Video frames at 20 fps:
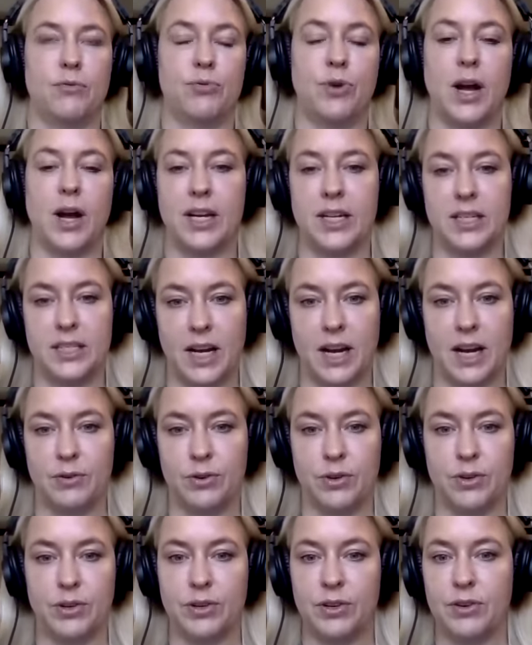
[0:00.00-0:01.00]
write it
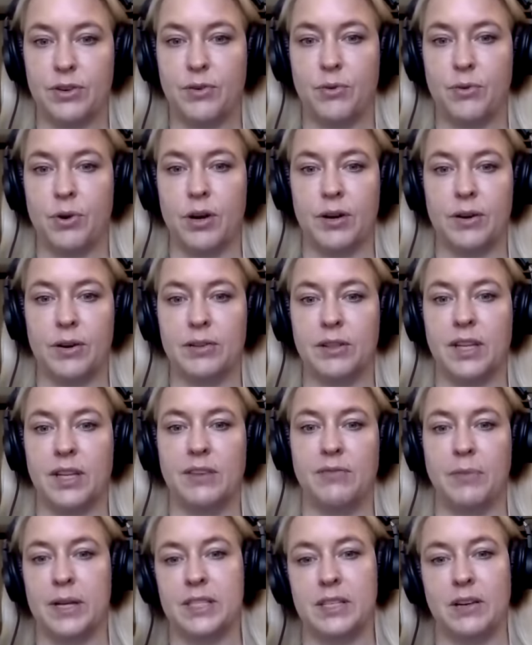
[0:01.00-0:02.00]
down or
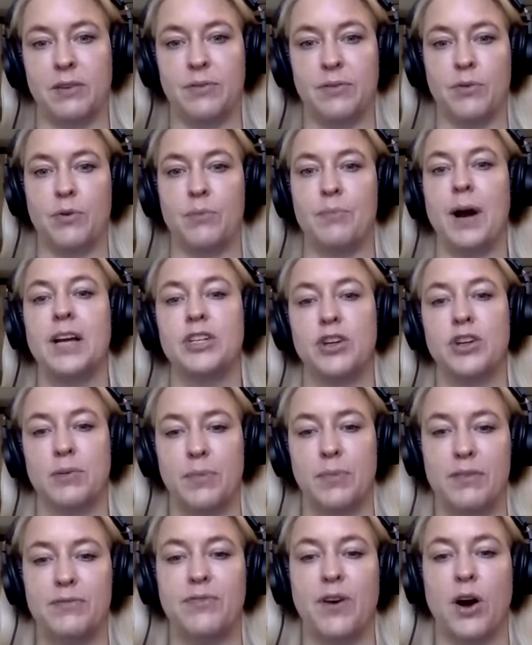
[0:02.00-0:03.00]
leave myself a reminder on
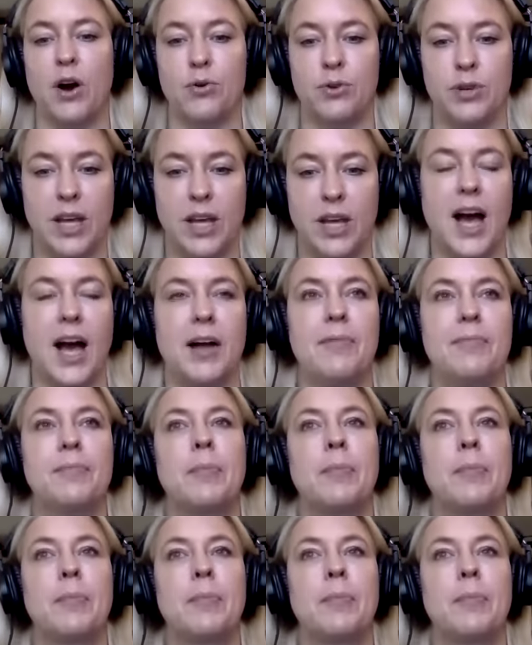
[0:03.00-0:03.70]
my phone. Yeah.